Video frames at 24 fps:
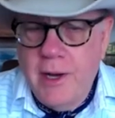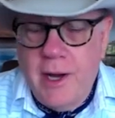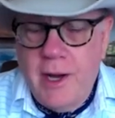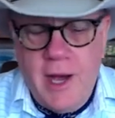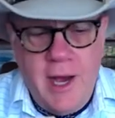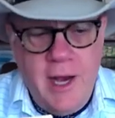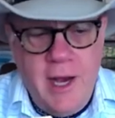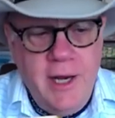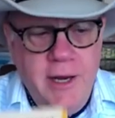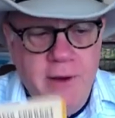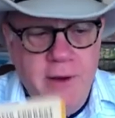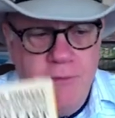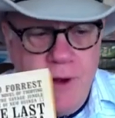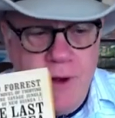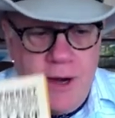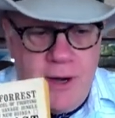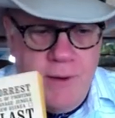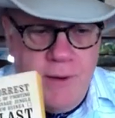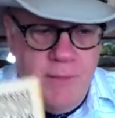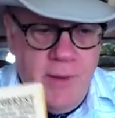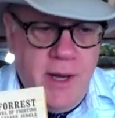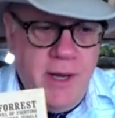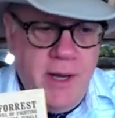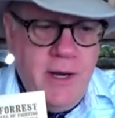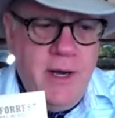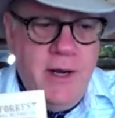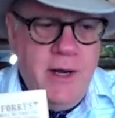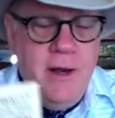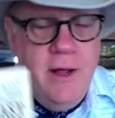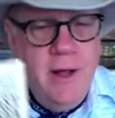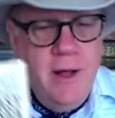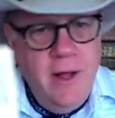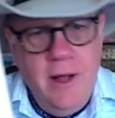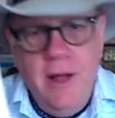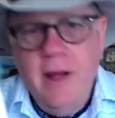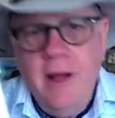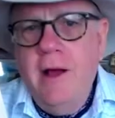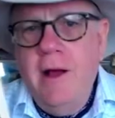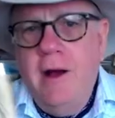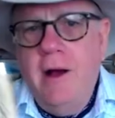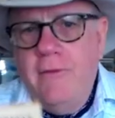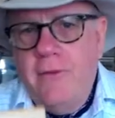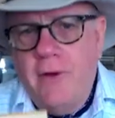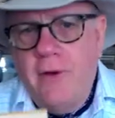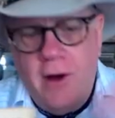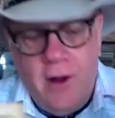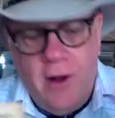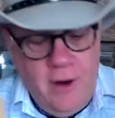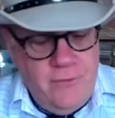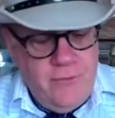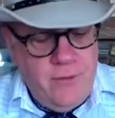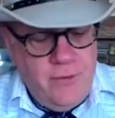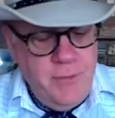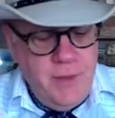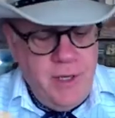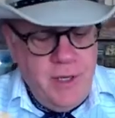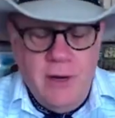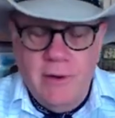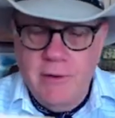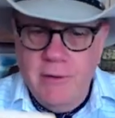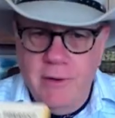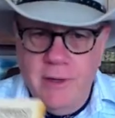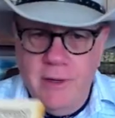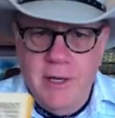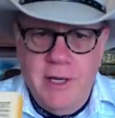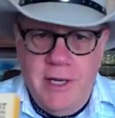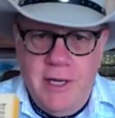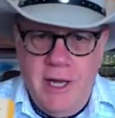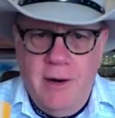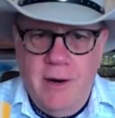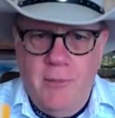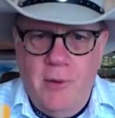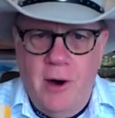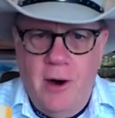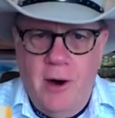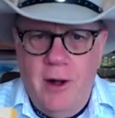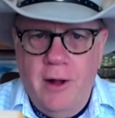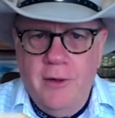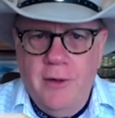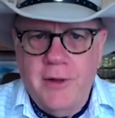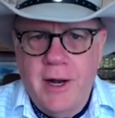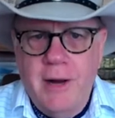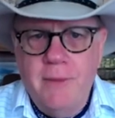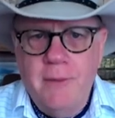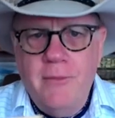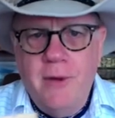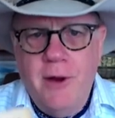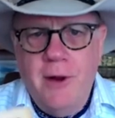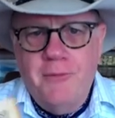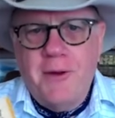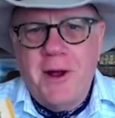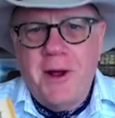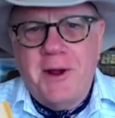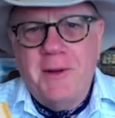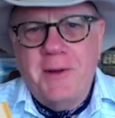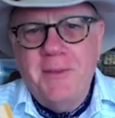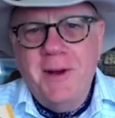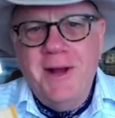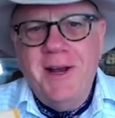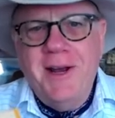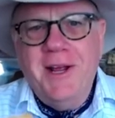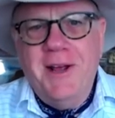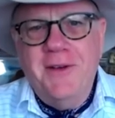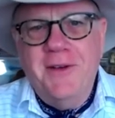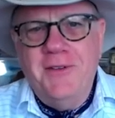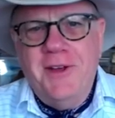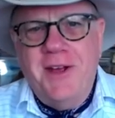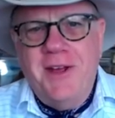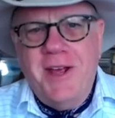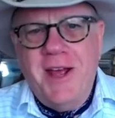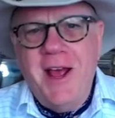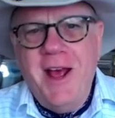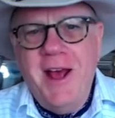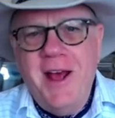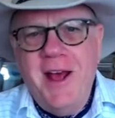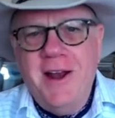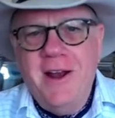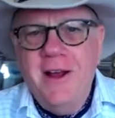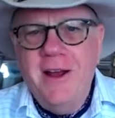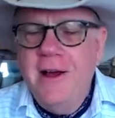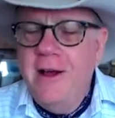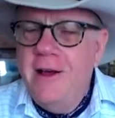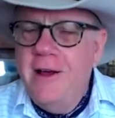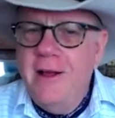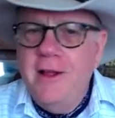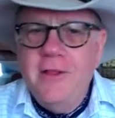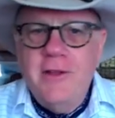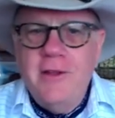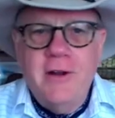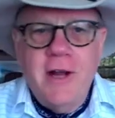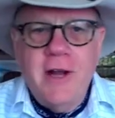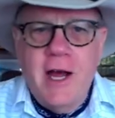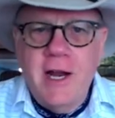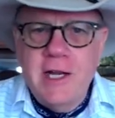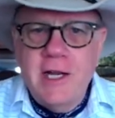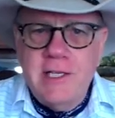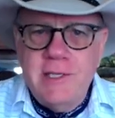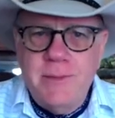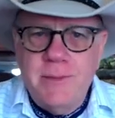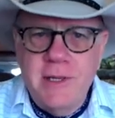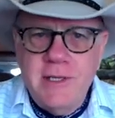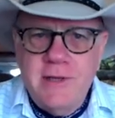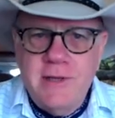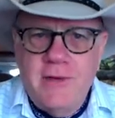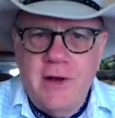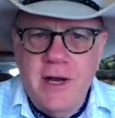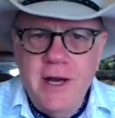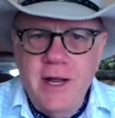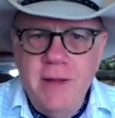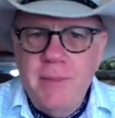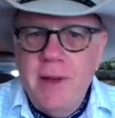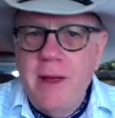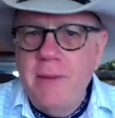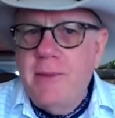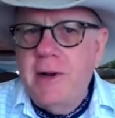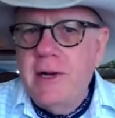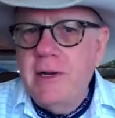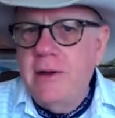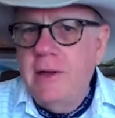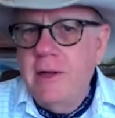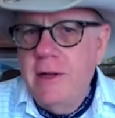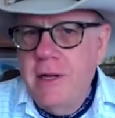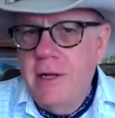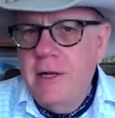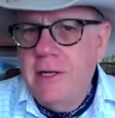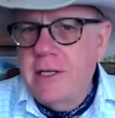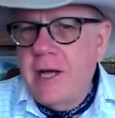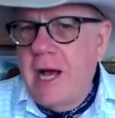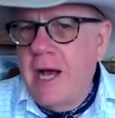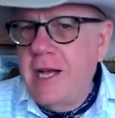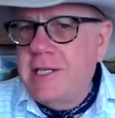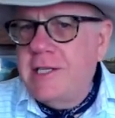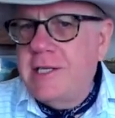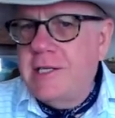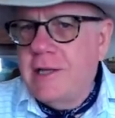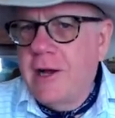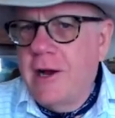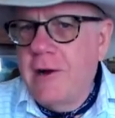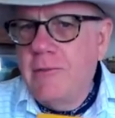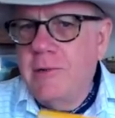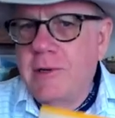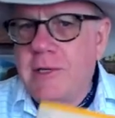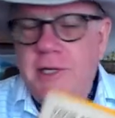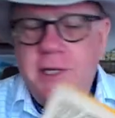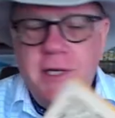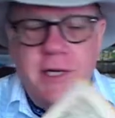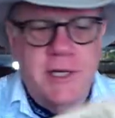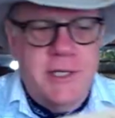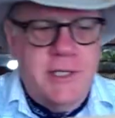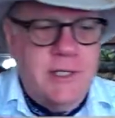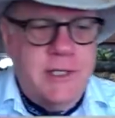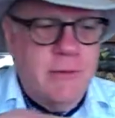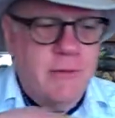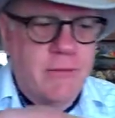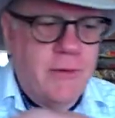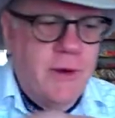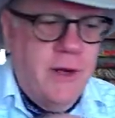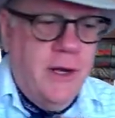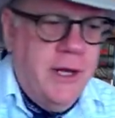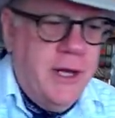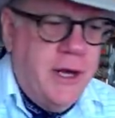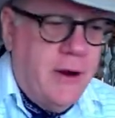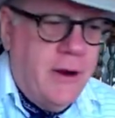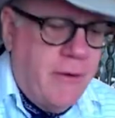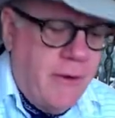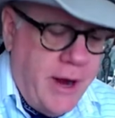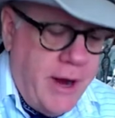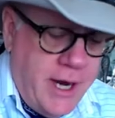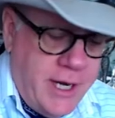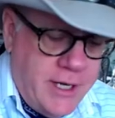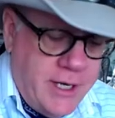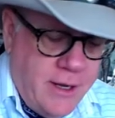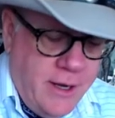Highly recommended. Of all of them, you know, get them all that I'm recommending if you can. They're not expensive on eBay, but I'd start with this. Really great.